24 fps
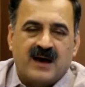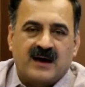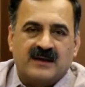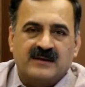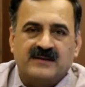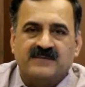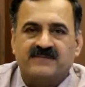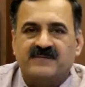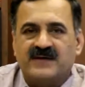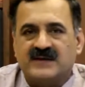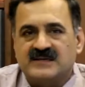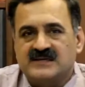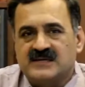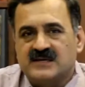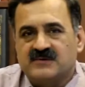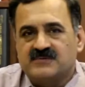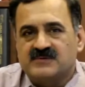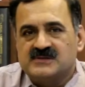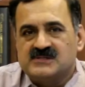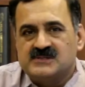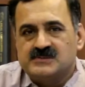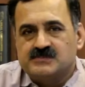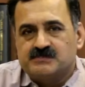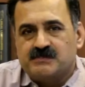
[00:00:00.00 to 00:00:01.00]
are
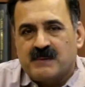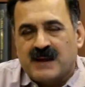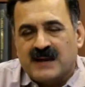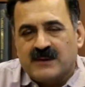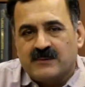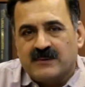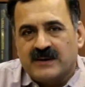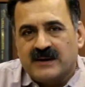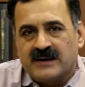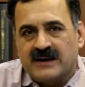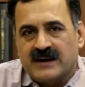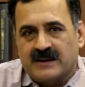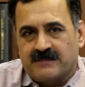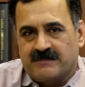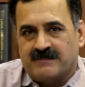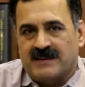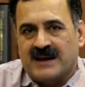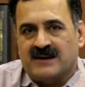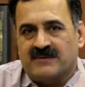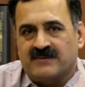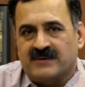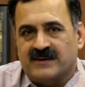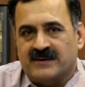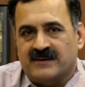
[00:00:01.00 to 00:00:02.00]
infected with spyware
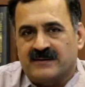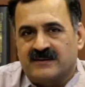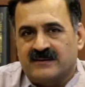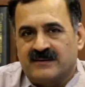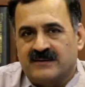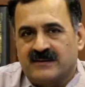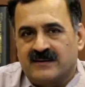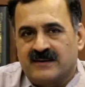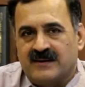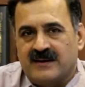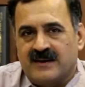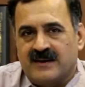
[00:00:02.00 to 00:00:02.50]
and malware.